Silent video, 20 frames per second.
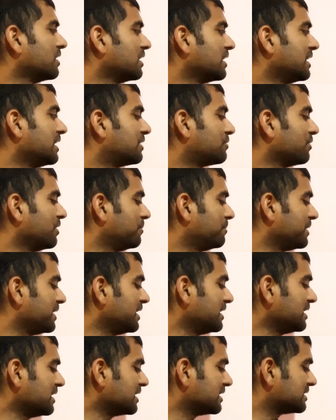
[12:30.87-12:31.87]
It will
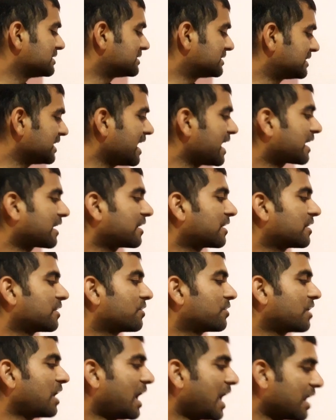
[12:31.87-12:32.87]
be sec.
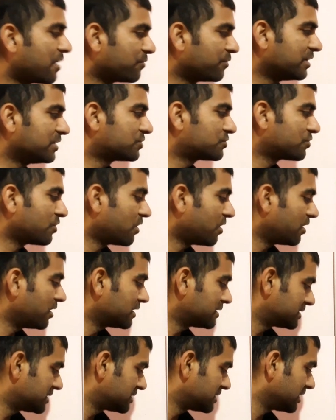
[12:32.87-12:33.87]
And so
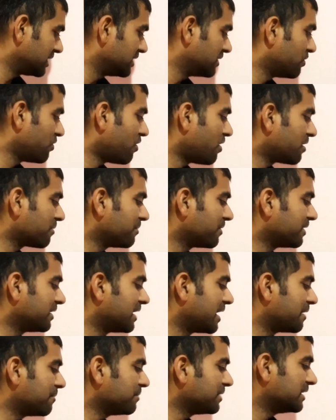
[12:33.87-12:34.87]
in long
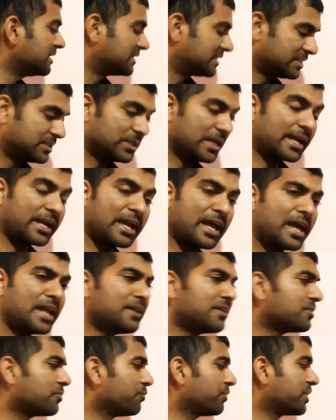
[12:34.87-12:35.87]
name it's
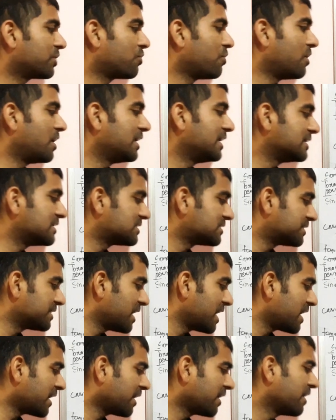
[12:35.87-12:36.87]
secant, we call it
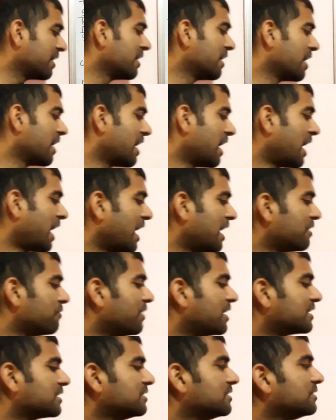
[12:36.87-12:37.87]
sec. And
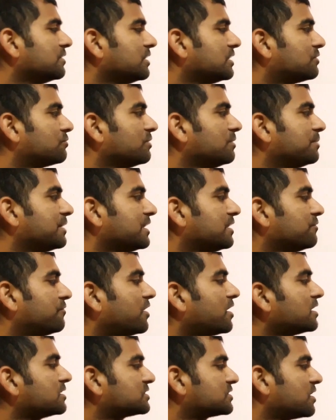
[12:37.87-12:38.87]
what is it? It will be
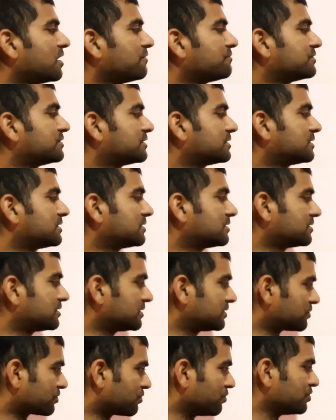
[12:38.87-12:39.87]
inverse of
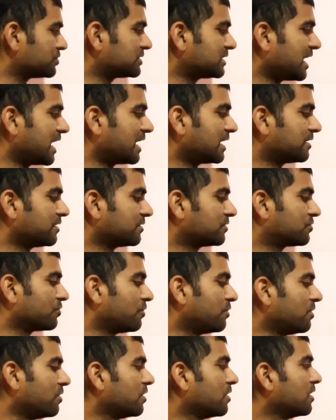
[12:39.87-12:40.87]
cosine.
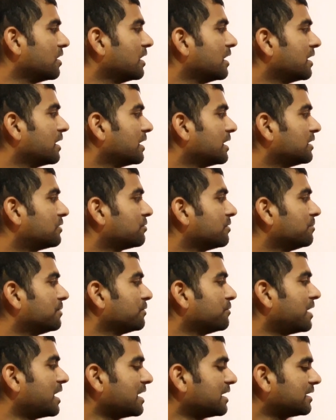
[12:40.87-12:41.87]
So it will be
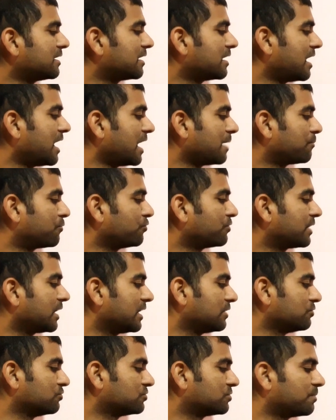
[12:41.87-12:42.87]
what?
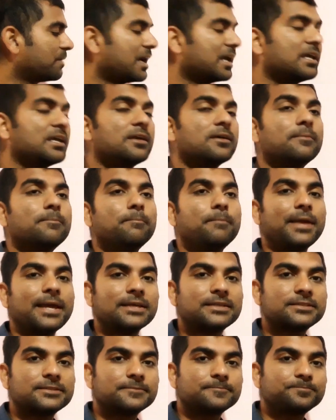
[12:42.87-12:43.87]
Hypotenuse by
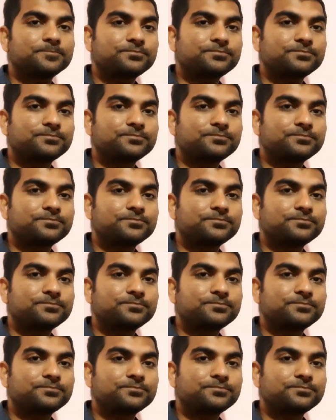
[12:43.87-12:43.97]
base.